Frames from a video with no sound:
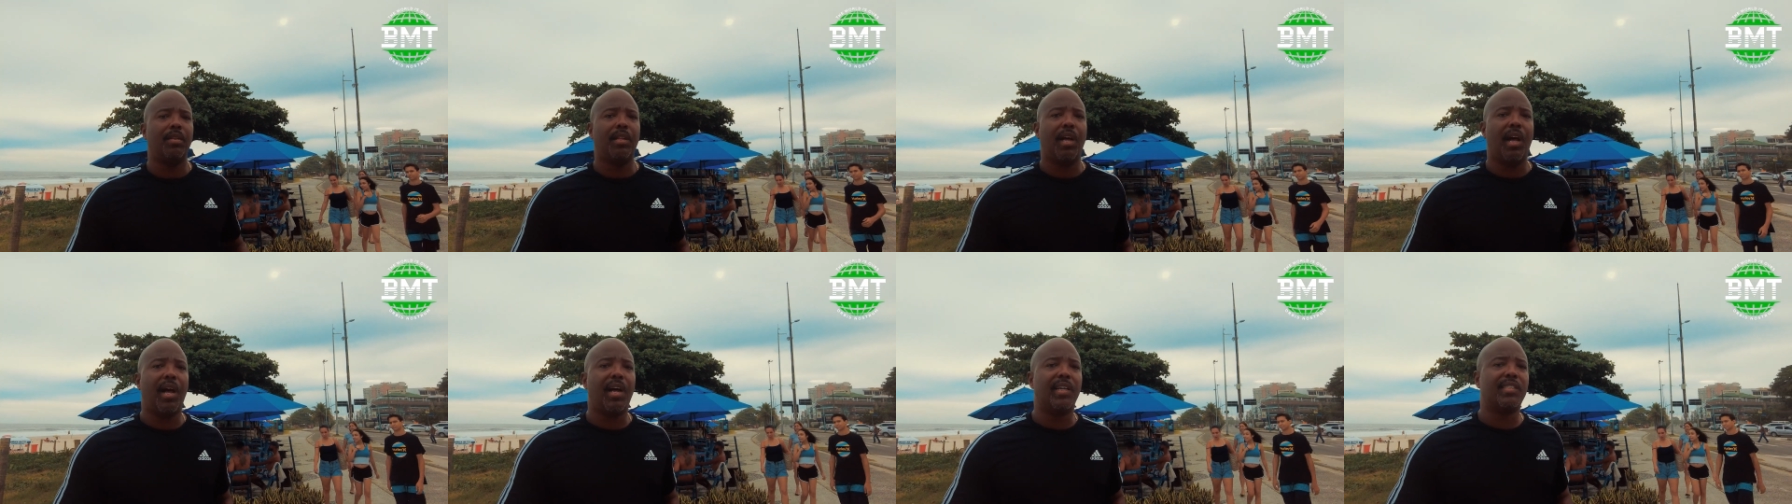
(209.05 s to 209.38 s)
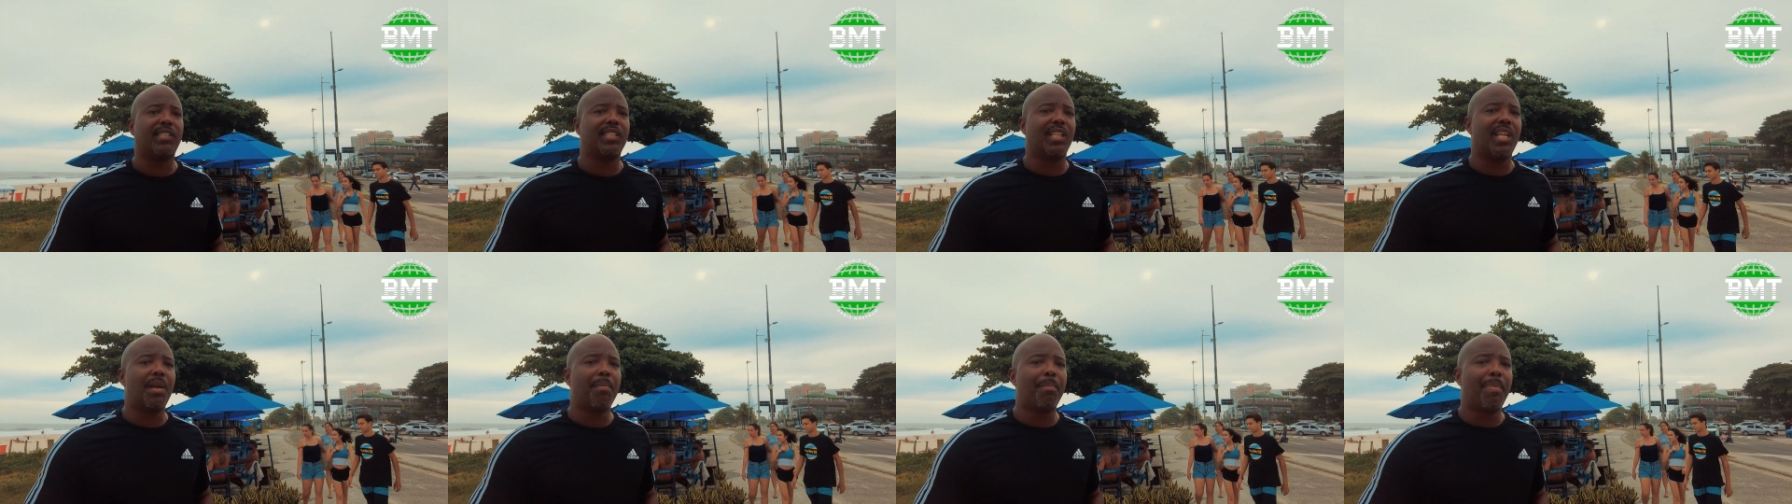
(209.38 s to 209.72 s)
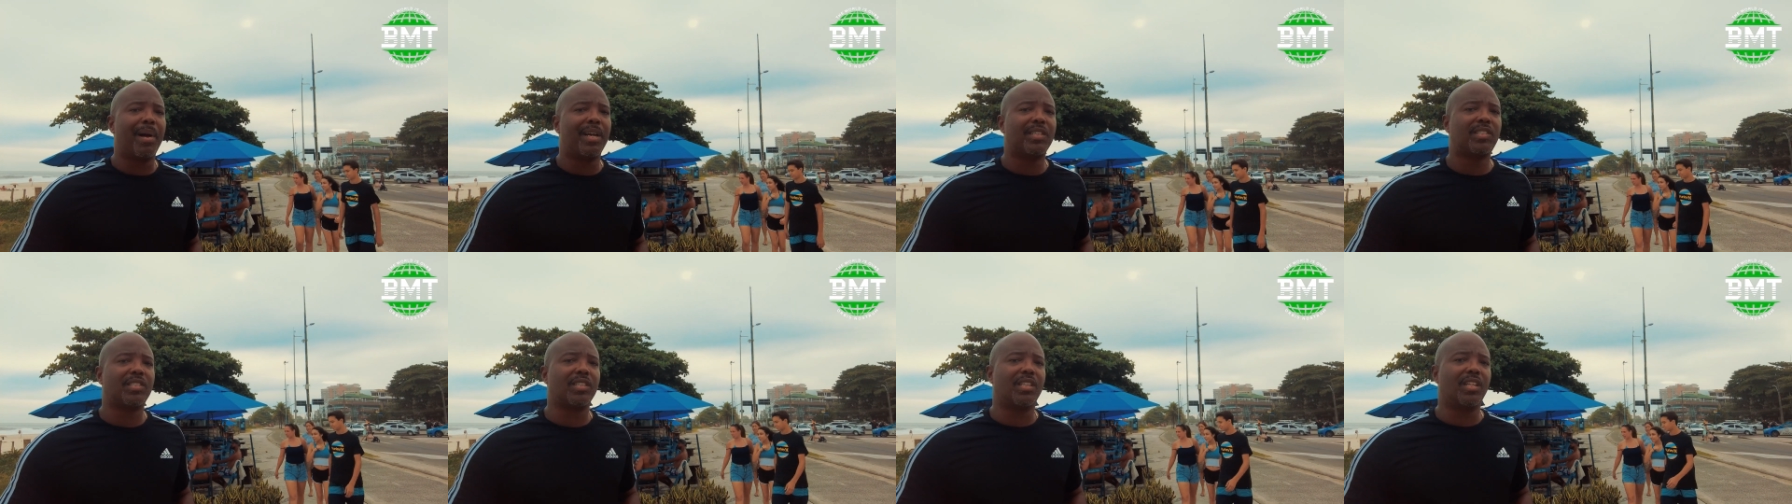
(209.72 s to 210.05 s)
hustle and
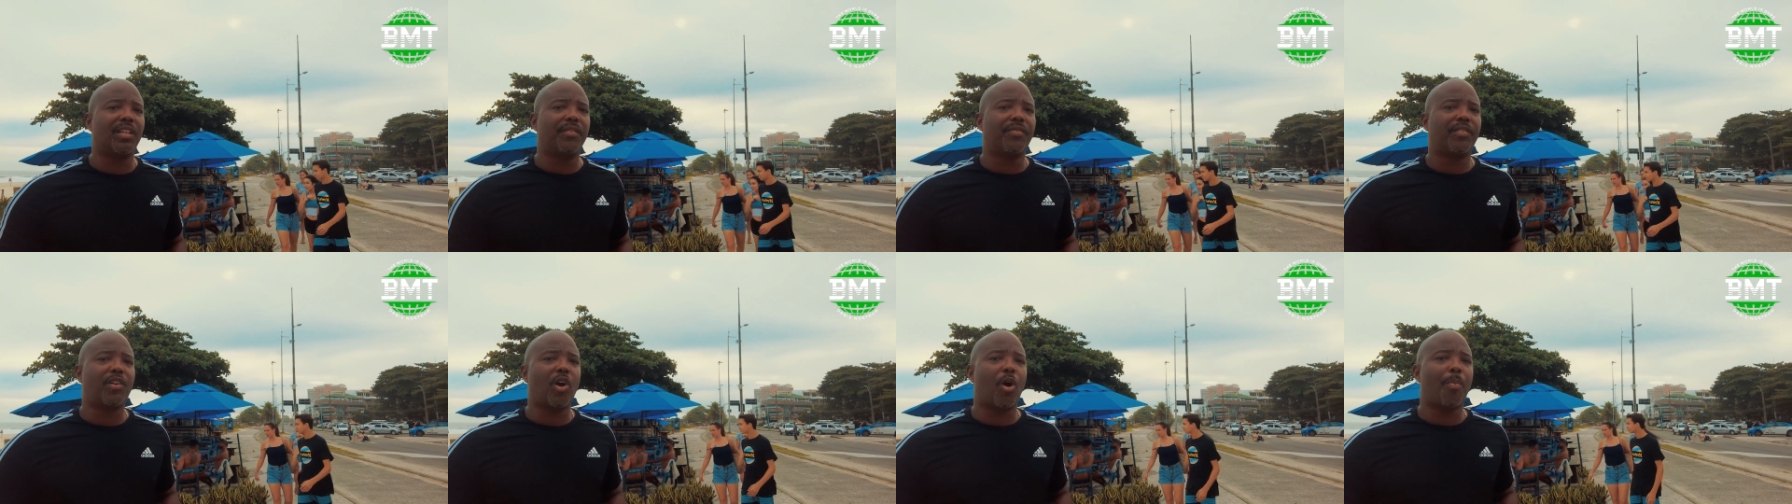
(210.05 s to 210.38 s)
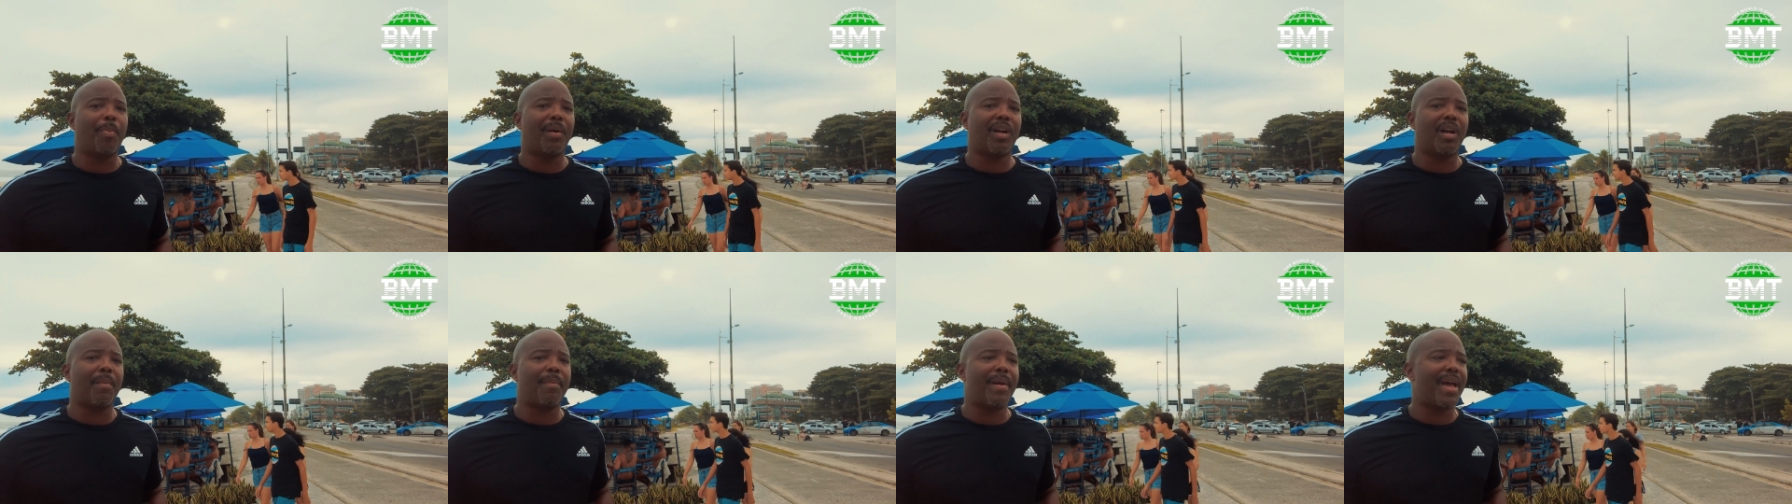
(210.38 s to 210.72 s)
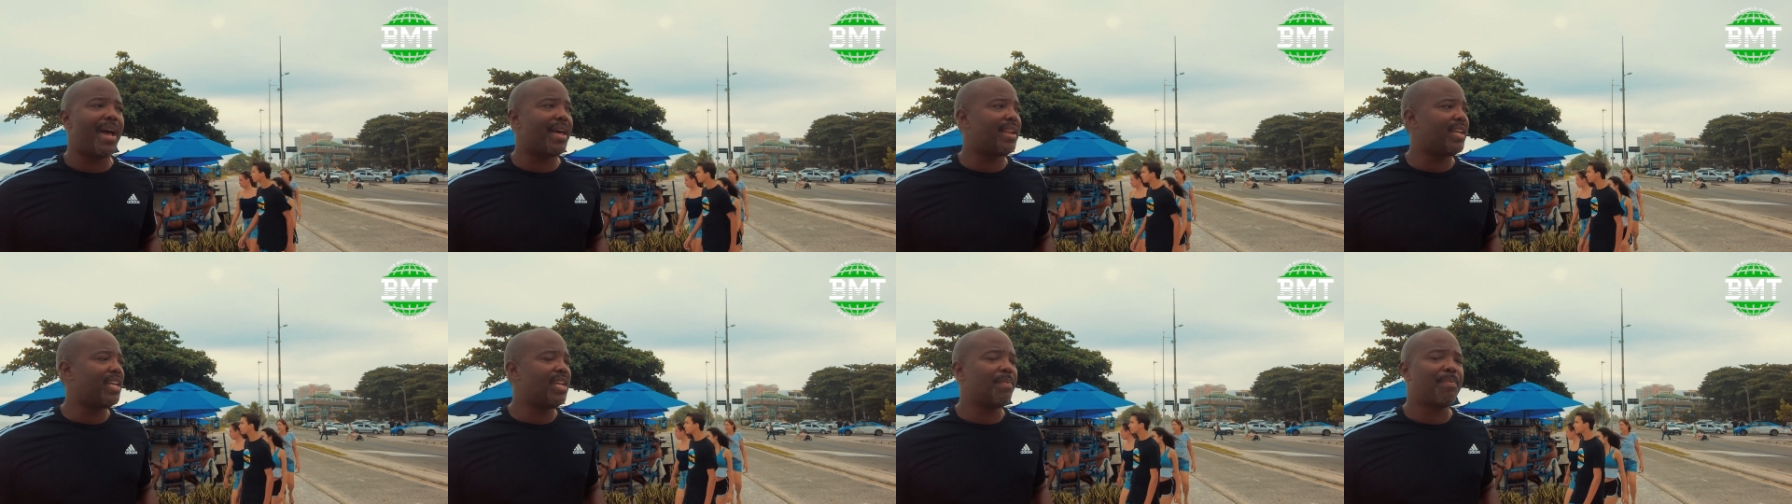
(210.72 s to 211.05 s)
bustle of
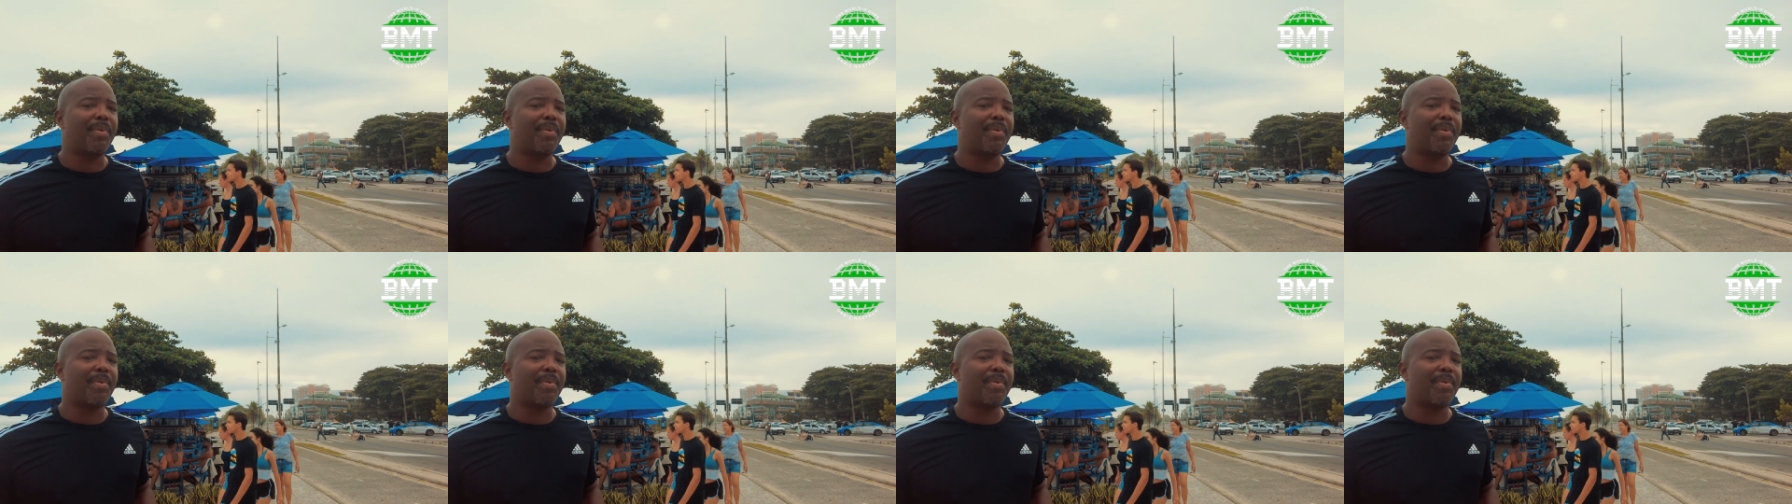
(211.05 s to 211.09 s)
Copacabana,